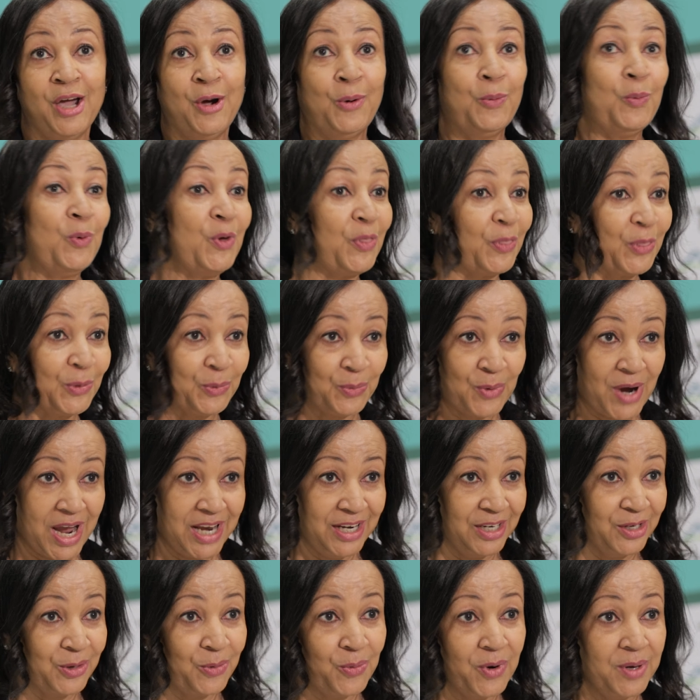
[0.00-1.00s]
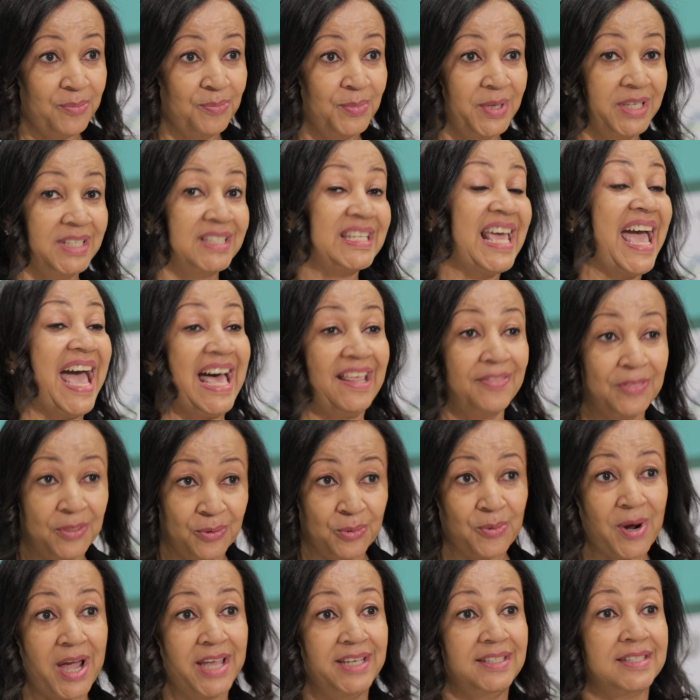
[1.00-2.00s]
with the right equipment at the
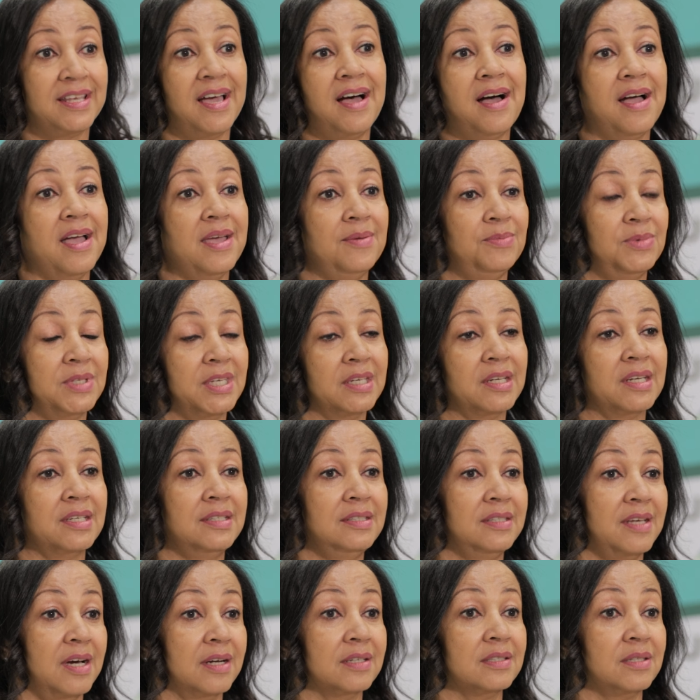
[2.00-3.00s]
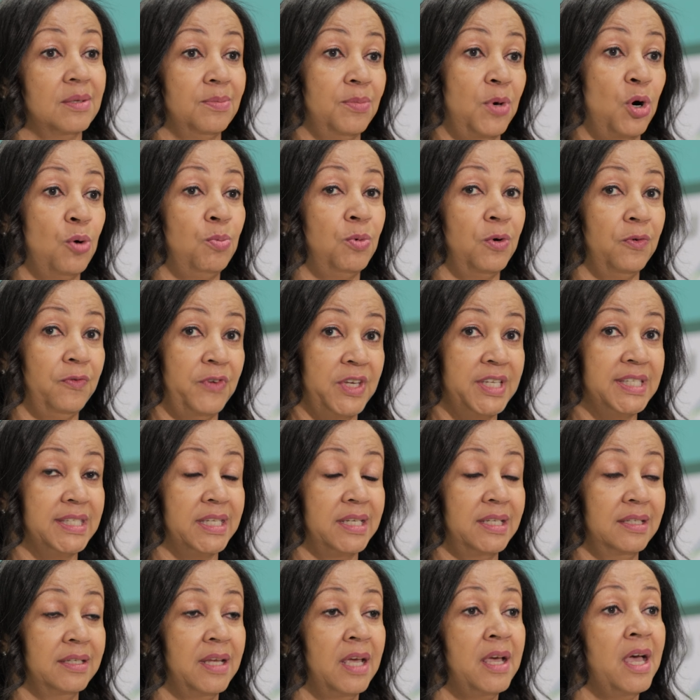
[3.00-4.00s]
right time to conduct a mobile
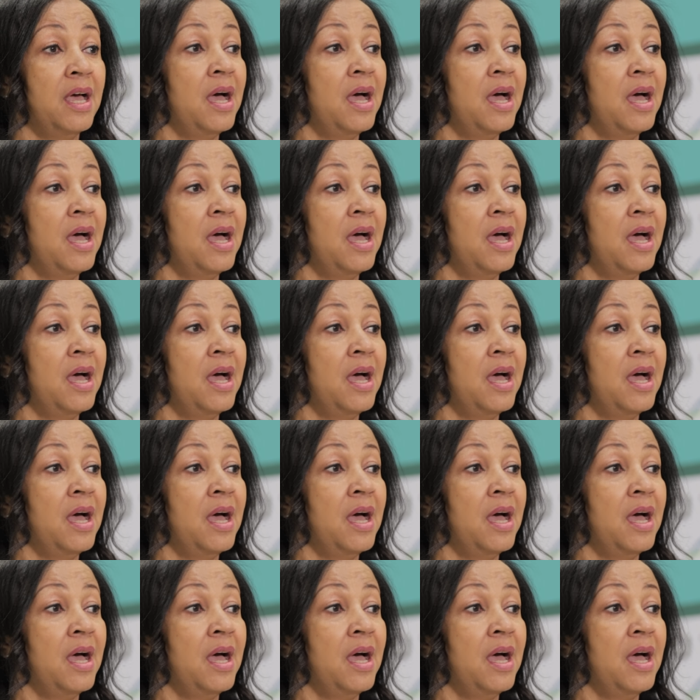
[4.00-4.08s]
visit.